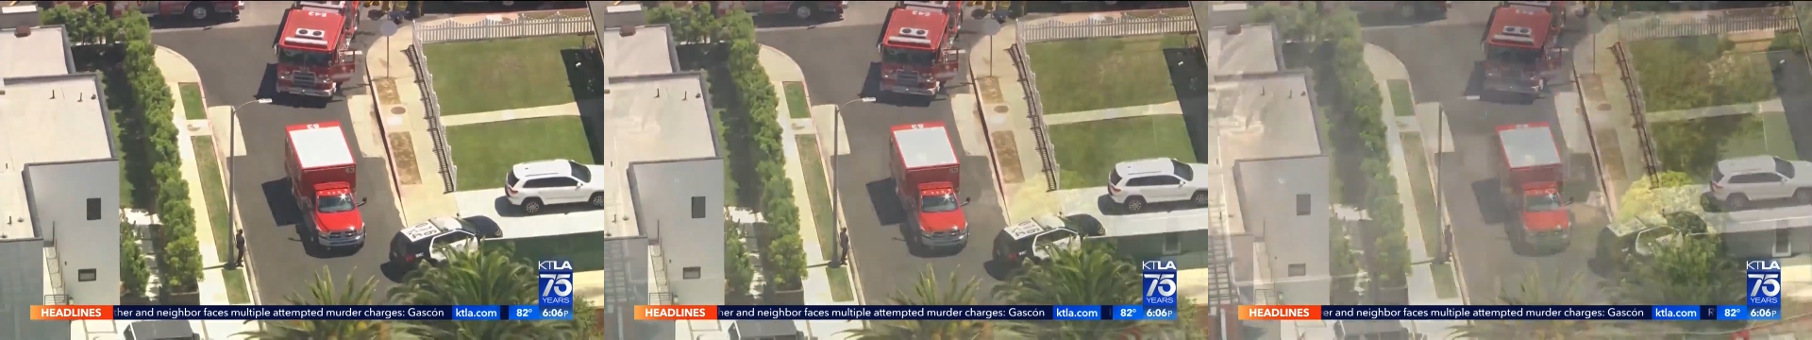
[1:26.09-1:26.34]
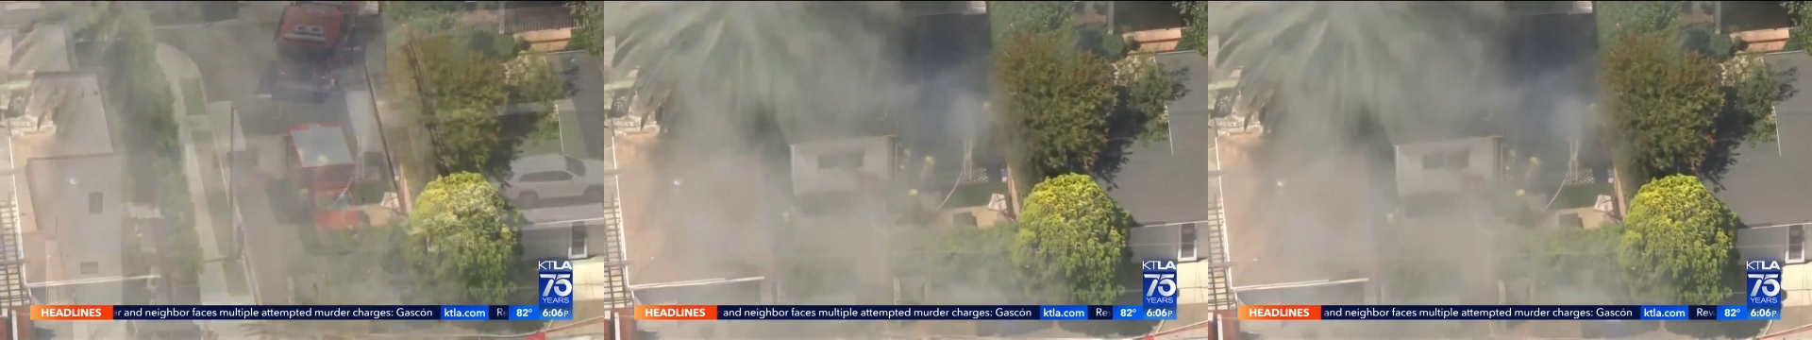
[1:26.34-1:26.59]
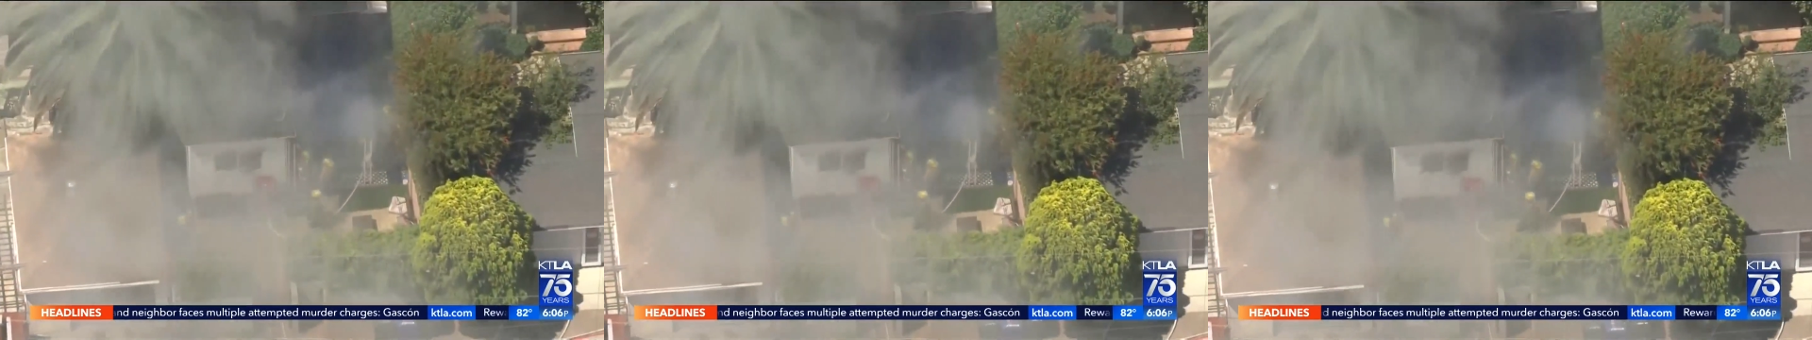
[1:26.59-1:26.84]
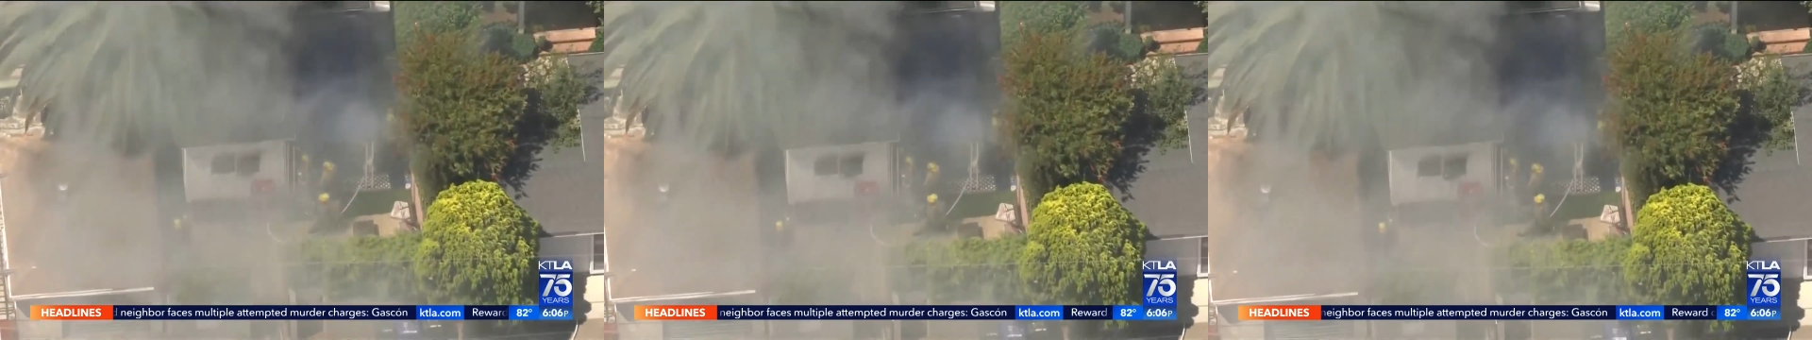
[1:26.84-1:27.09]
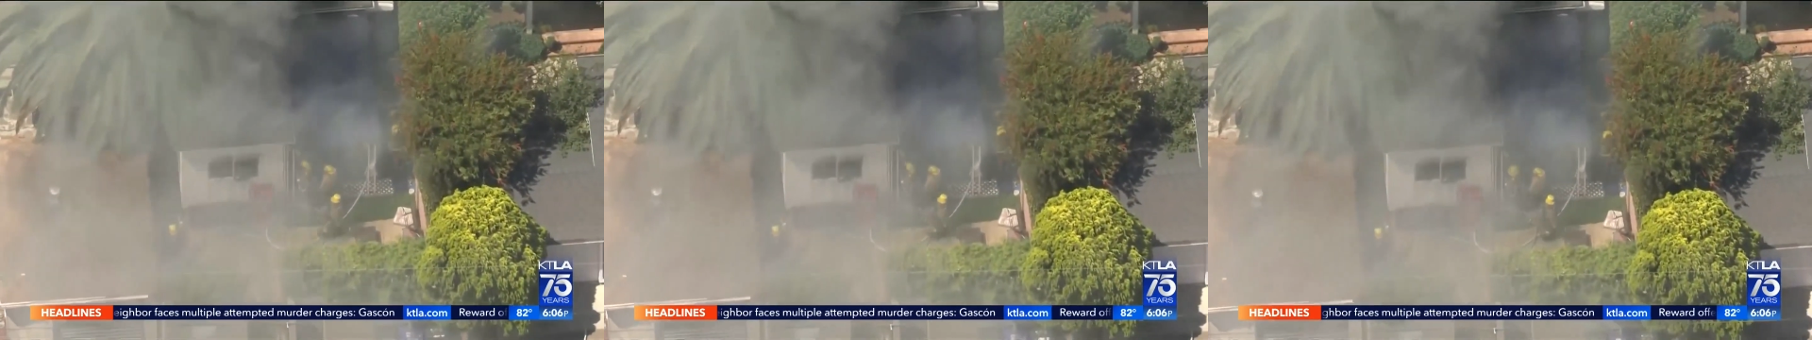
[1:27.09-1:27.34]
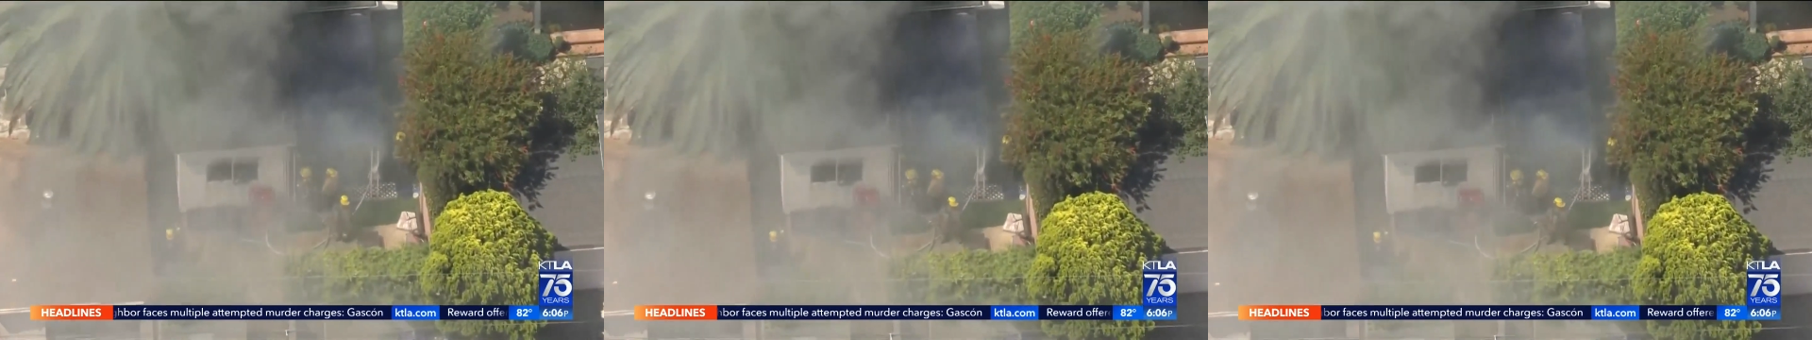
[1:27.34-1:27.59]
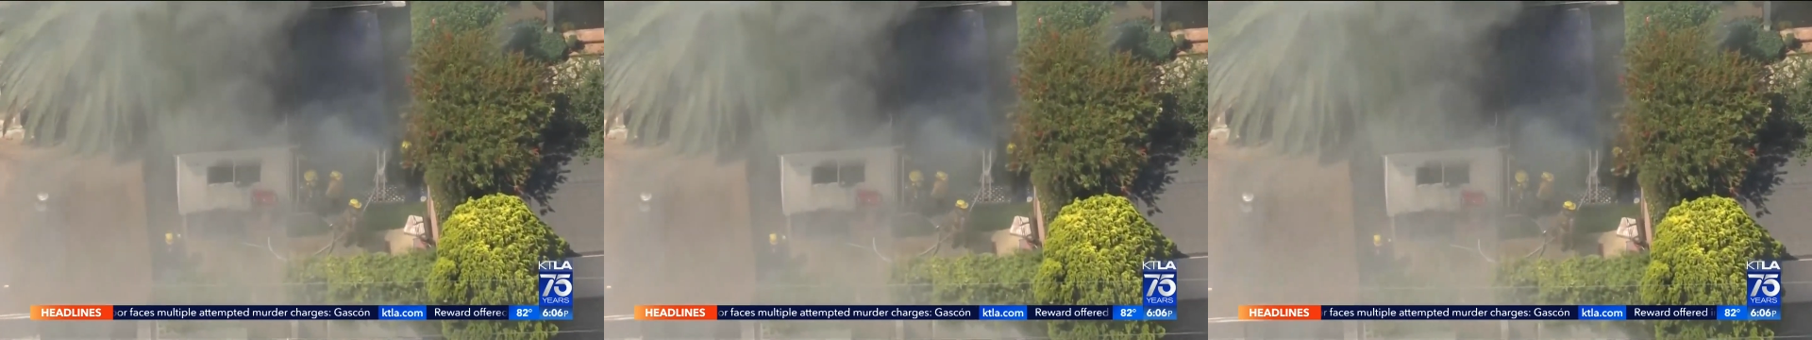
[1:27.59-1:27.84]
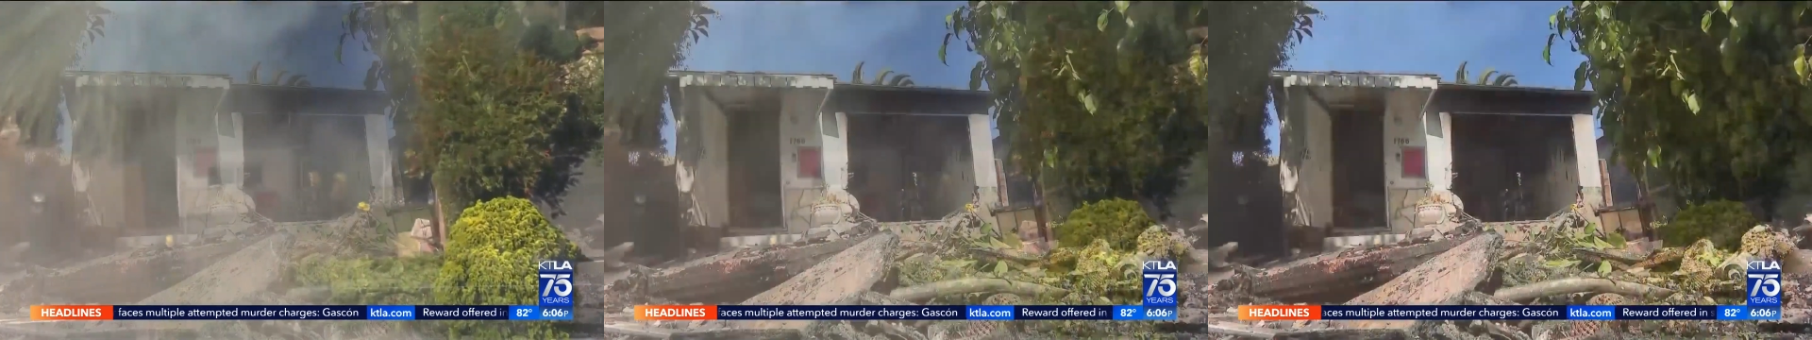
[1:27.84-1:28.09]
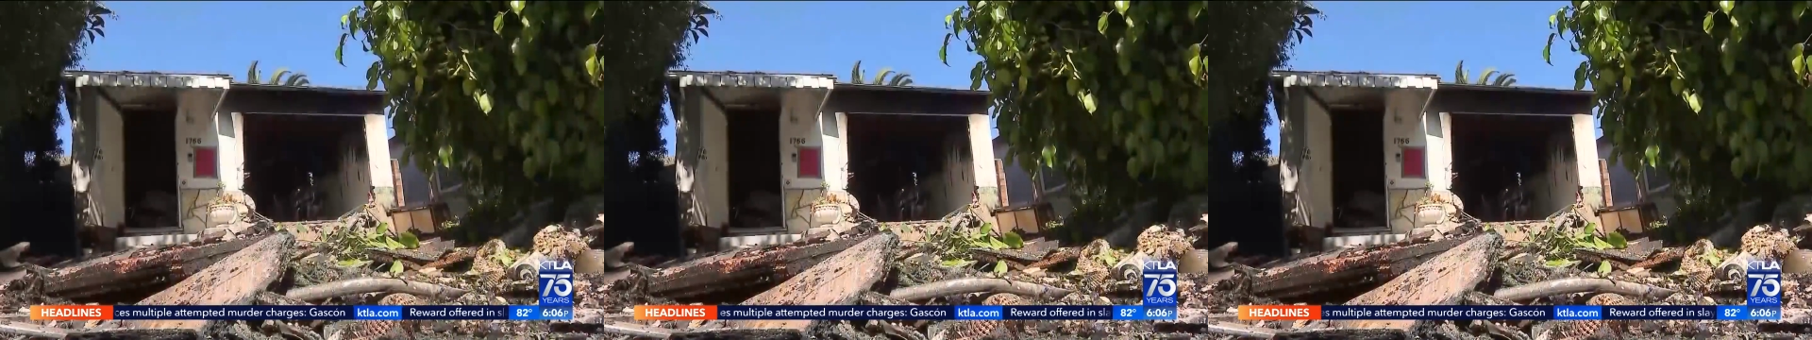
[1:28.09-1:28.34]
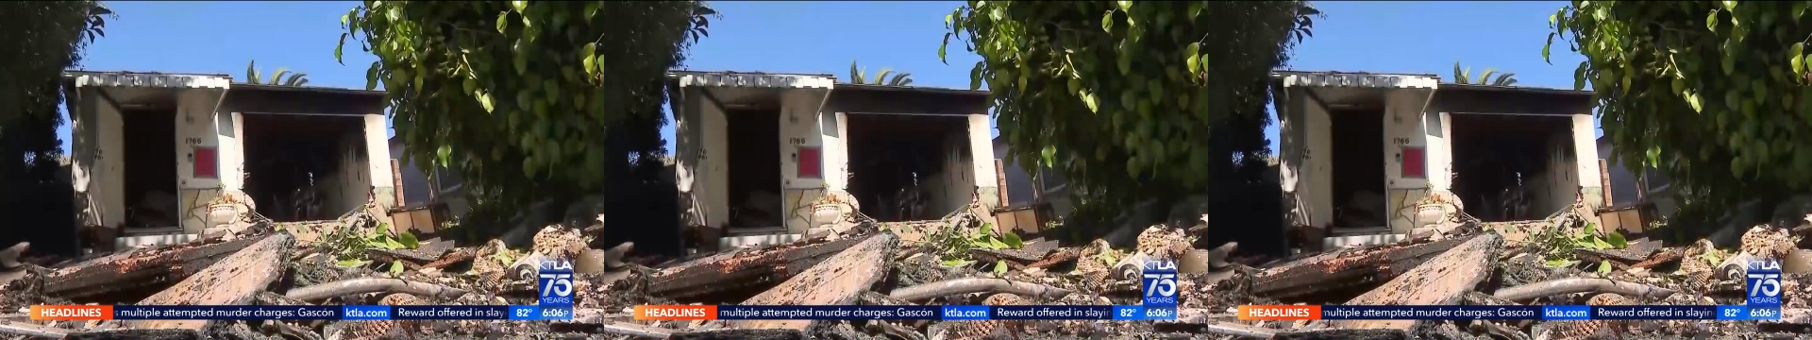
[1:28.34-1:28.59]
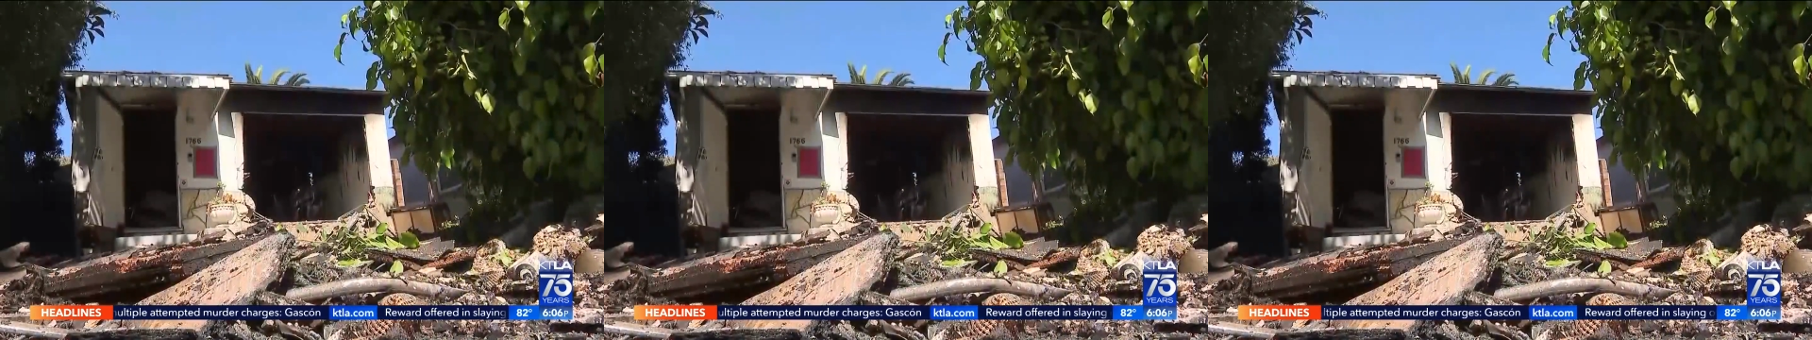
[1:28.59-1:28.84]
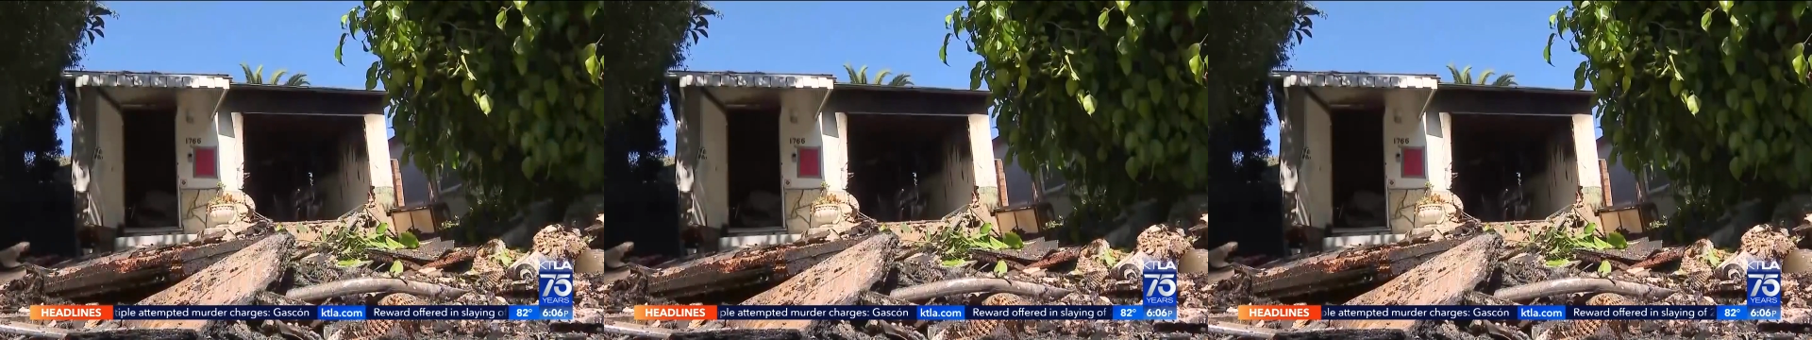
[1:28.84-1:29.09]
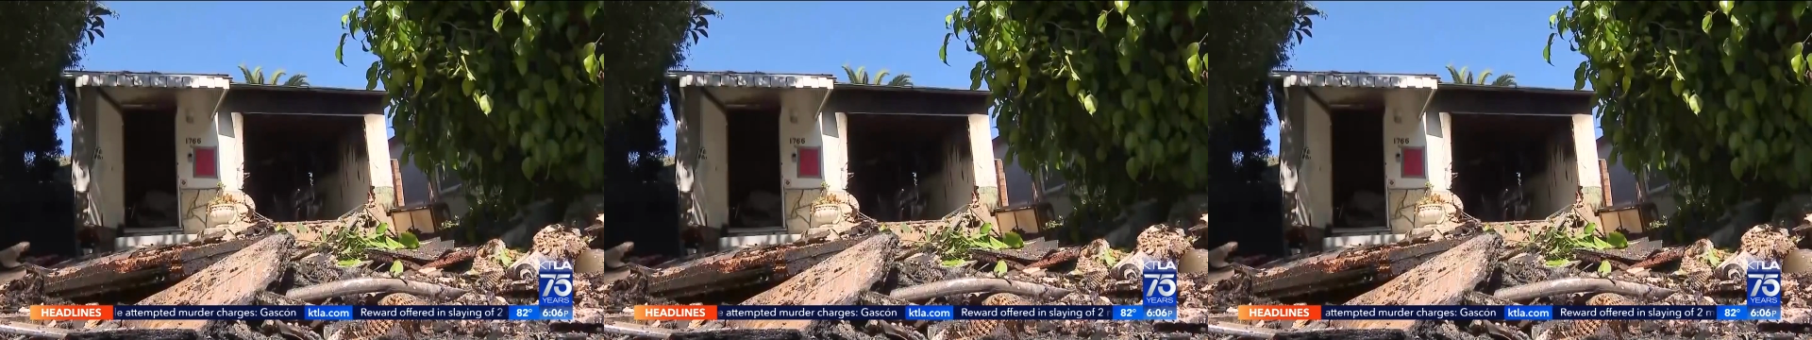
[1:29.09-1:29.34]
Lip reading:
(no speaker visible)